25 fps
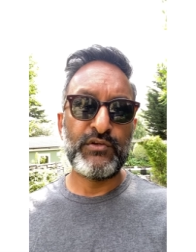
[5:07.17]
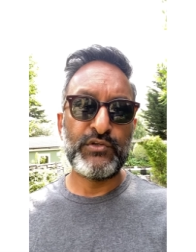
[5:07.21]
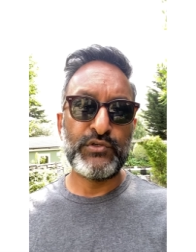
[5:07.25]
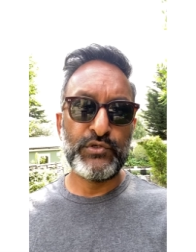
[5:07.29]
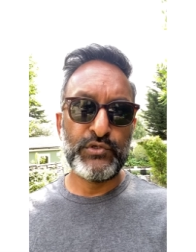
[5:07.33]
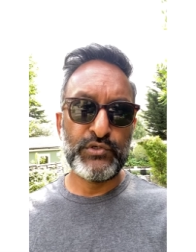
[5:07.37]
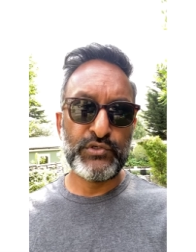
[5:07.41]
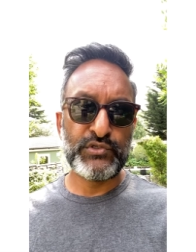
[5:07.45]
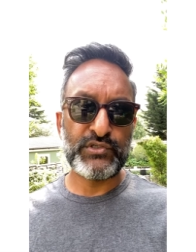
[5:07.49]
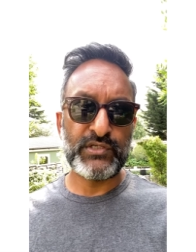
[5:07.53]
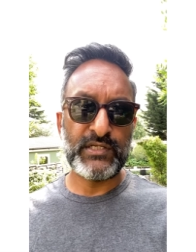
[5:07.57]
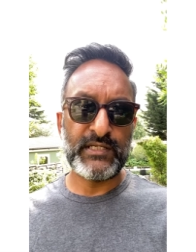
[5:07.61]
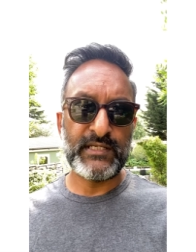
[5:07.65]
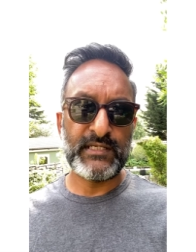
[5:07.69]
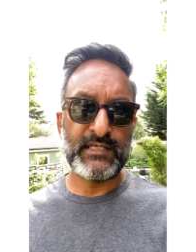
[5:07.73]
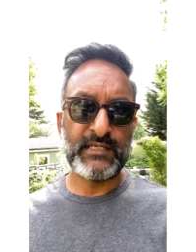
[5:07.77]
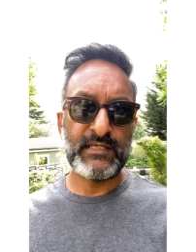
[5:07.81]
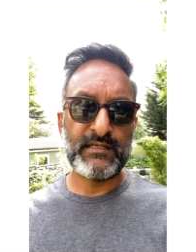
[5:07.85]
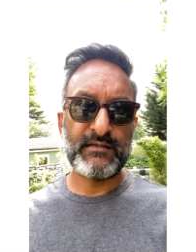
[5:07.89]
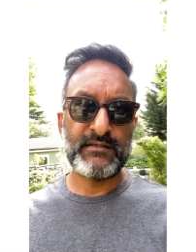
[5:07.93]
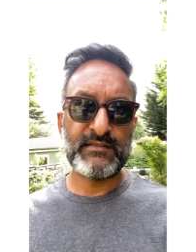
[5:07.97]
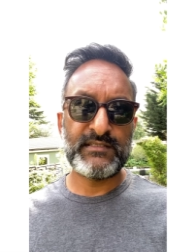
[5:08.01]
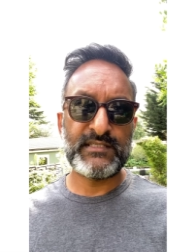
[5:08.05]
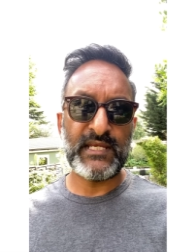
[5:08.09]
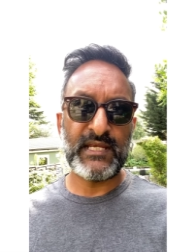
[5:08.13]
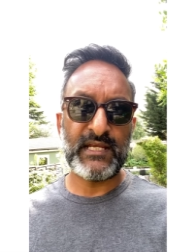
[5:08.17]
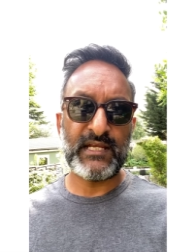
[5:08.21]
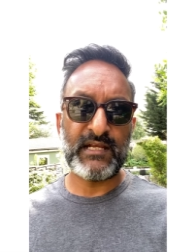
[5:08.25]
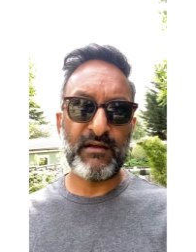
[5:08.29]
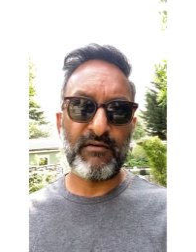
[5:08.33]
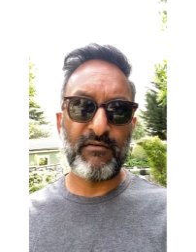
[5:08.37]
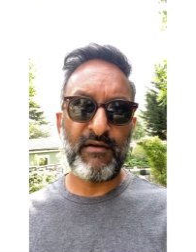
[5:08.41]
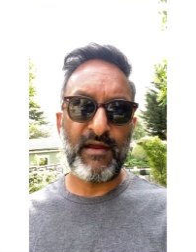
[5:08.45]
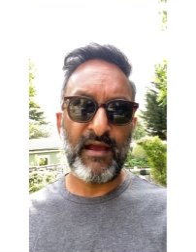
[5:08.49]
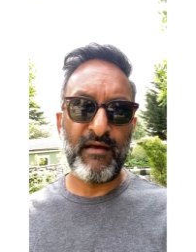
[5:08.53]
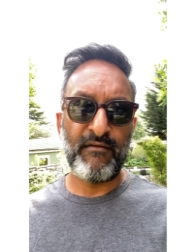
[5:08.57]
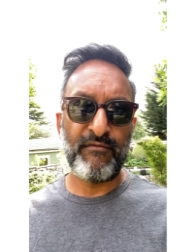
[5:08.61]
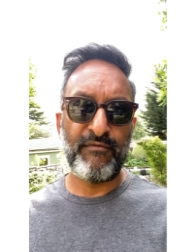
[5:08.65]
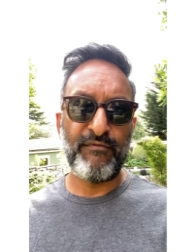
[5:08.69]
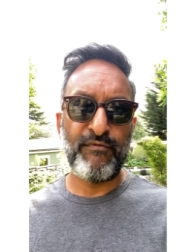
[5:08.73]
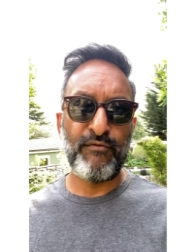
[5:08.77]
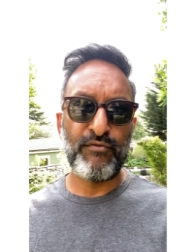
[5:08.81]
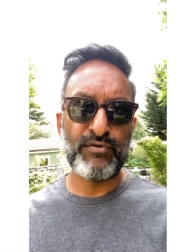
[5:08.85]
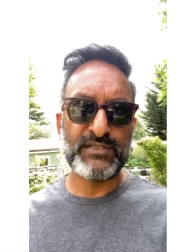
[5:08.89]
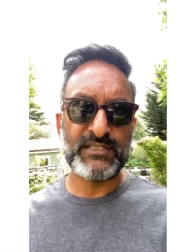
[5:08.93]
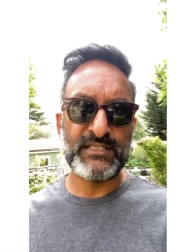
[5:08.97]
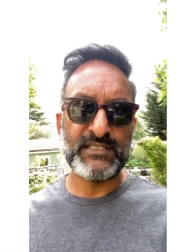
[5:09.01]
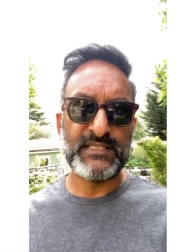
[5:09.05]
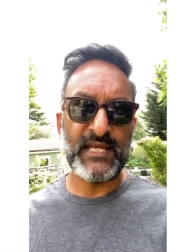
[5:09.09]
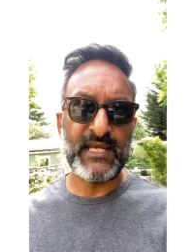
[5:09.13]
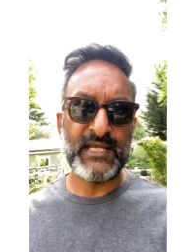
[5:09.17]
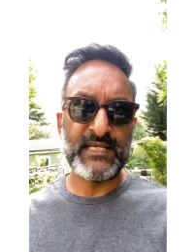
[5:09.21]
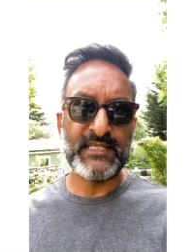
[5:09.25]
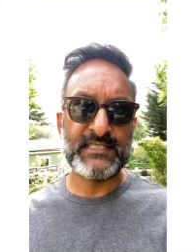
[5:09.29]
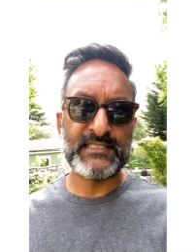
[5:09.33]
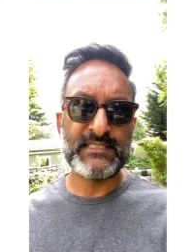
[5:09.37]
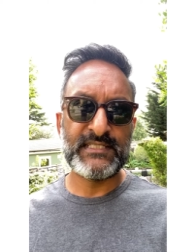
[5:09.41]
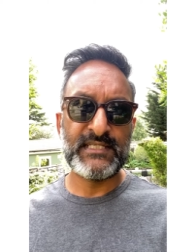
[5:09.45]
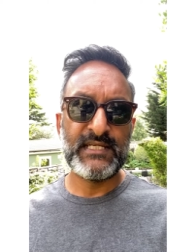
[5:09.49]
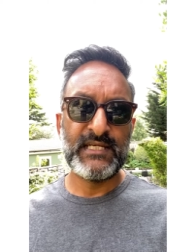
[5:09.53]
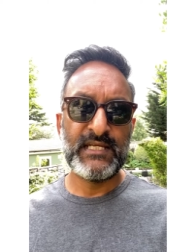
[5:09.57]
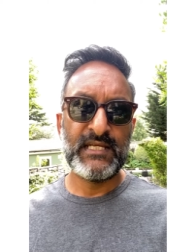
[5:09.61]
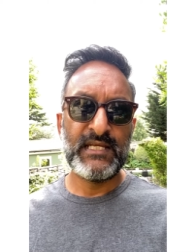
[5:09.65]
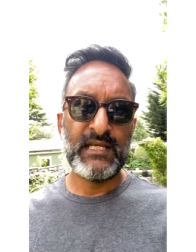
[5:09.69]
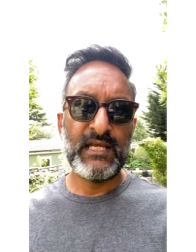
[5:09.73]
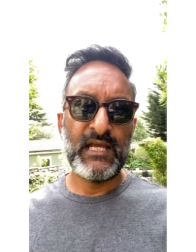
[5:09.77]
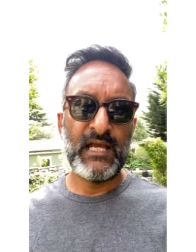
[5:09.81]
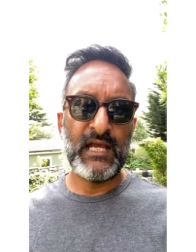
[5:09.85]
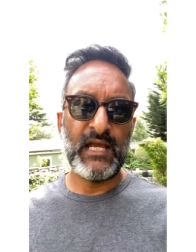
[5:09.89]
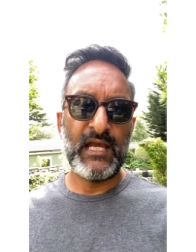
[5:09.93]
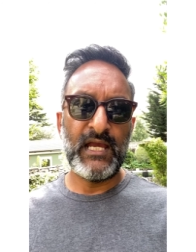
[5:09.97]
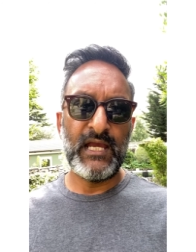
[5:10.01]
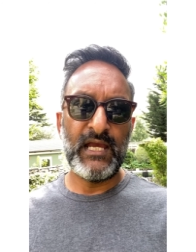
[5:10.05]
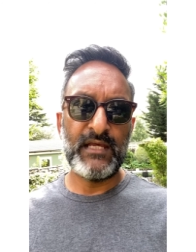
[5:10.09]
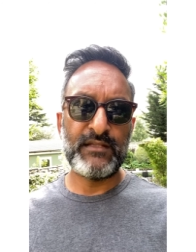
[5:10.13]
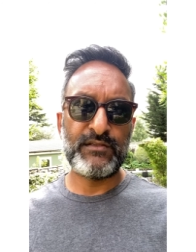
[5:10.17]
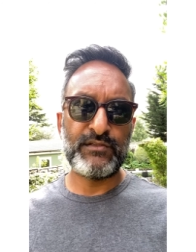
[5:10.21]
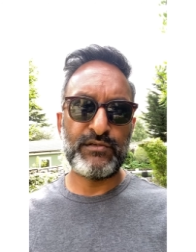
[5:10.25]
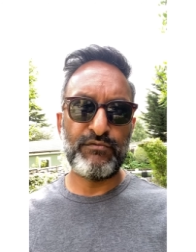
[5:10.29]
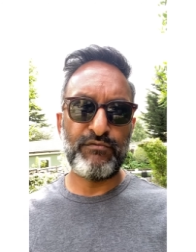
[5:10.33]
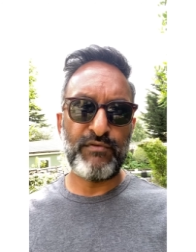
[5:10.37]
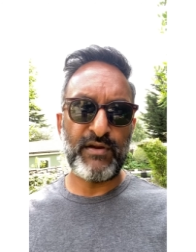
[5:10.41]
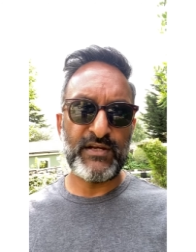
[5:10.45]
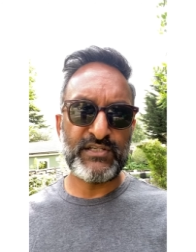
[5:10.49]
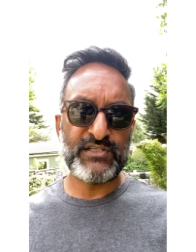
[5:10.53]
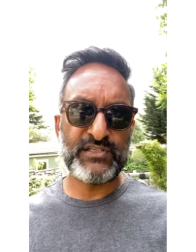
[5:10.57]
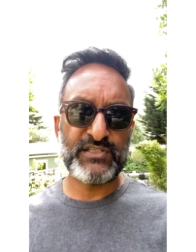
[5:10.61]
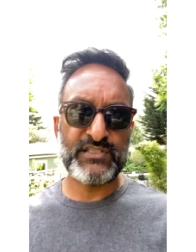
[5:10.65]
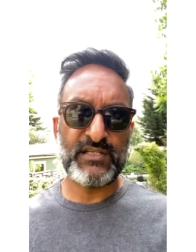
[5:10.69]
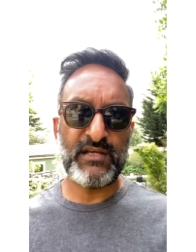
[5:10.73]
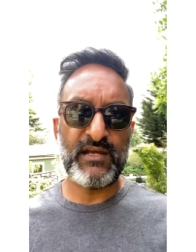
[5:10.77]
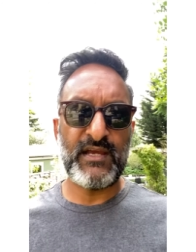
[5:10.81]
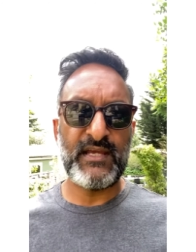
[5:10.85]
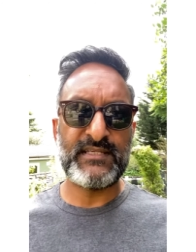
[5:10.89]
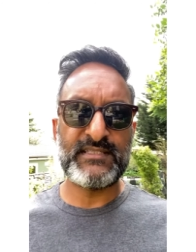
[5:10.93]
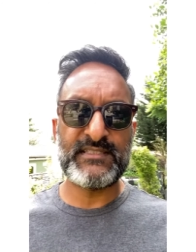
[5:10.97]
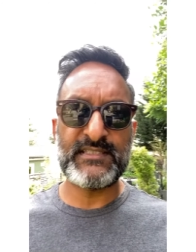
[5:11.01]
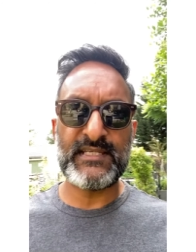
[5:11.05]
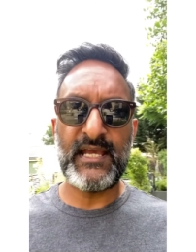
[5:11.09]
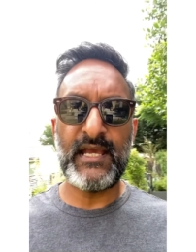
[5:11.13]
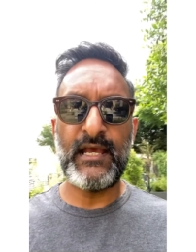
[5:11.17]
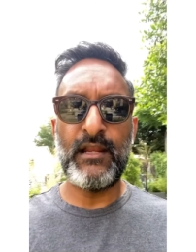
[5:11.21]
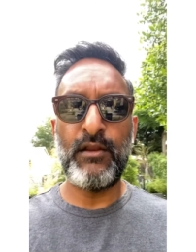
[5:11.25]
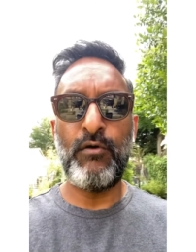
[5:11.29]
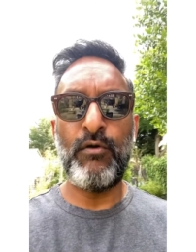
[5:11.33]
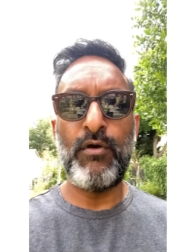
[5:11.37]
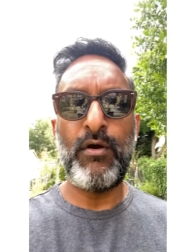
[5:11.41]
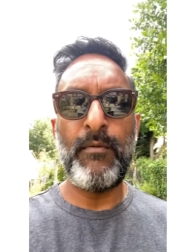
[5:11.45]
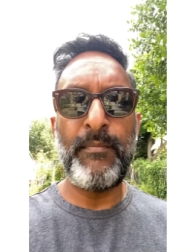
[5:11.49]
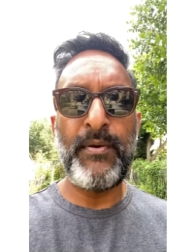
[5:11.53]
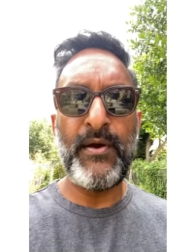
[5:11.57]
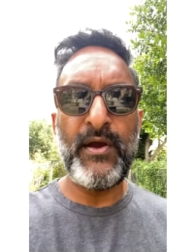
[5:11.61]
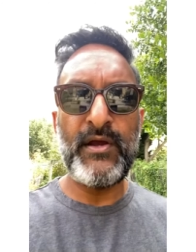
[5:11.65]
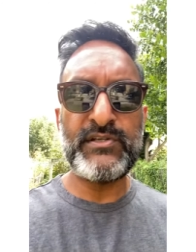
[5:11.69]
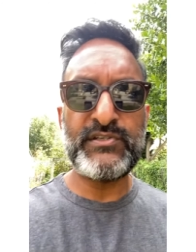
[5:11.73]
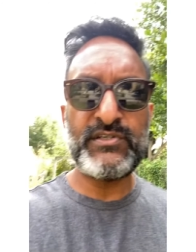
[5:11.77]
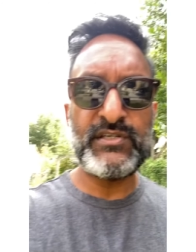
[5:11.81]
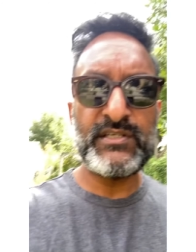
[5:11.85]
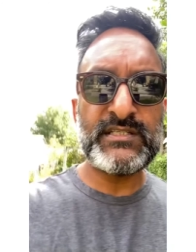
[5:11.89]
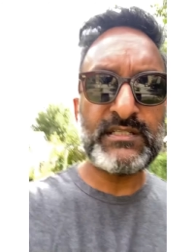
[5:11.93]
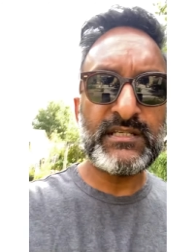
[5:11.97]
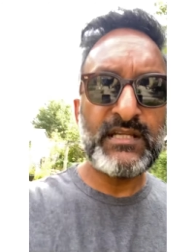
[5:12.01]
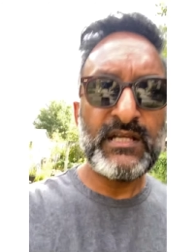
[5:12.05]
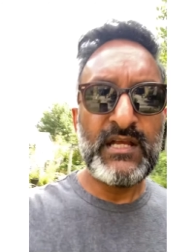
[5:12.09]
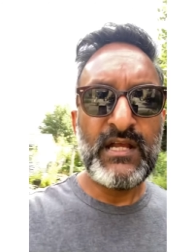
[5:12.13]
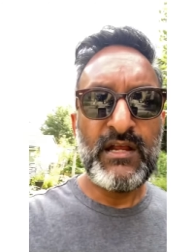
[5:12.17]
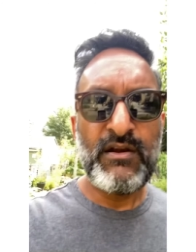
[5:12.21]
usually take around 40 days uh, to register a sale or a purchase.